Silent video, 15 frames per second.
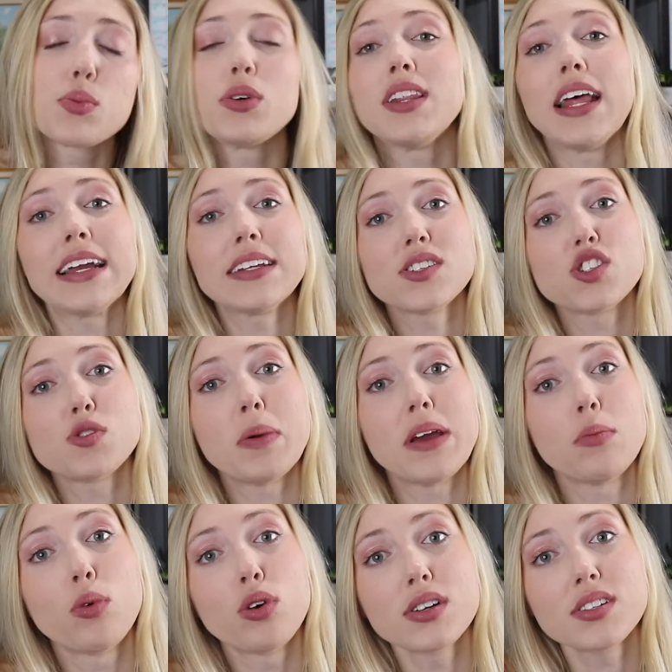would like to
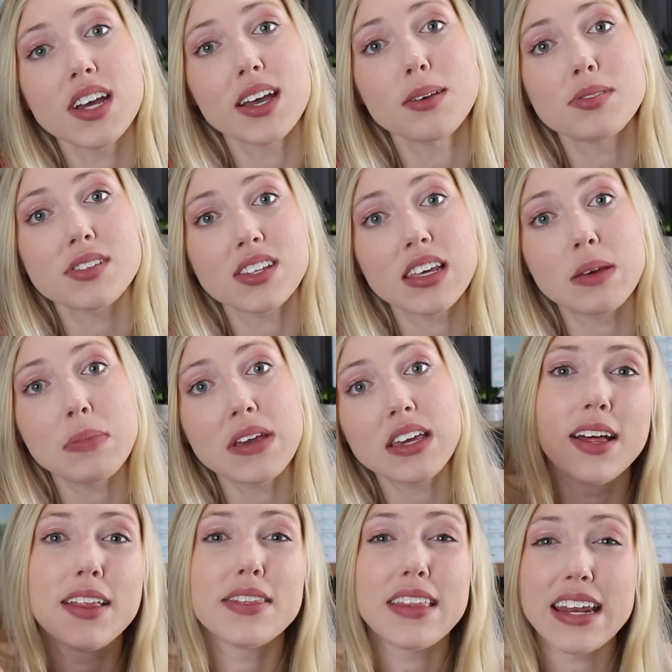spend more time sleeping
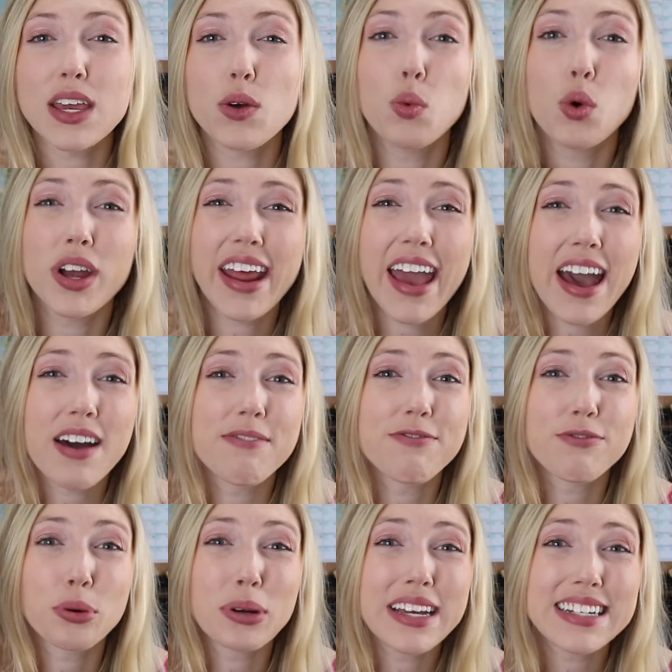than he would have
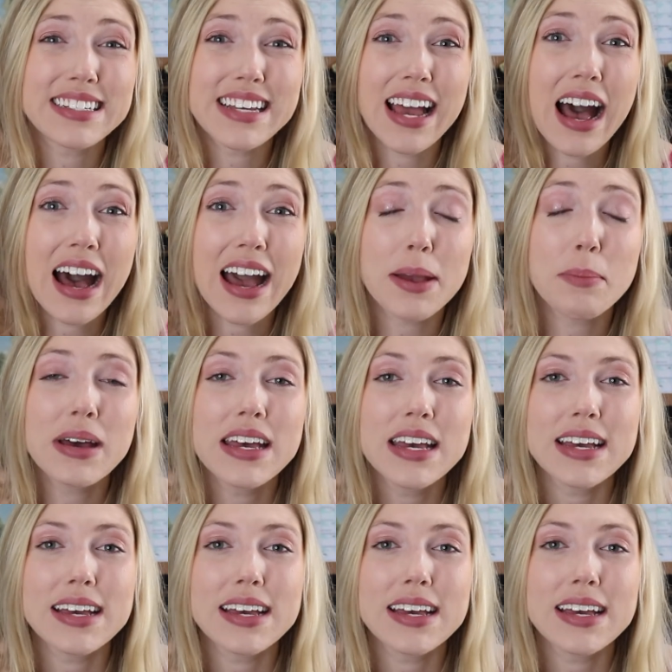free time,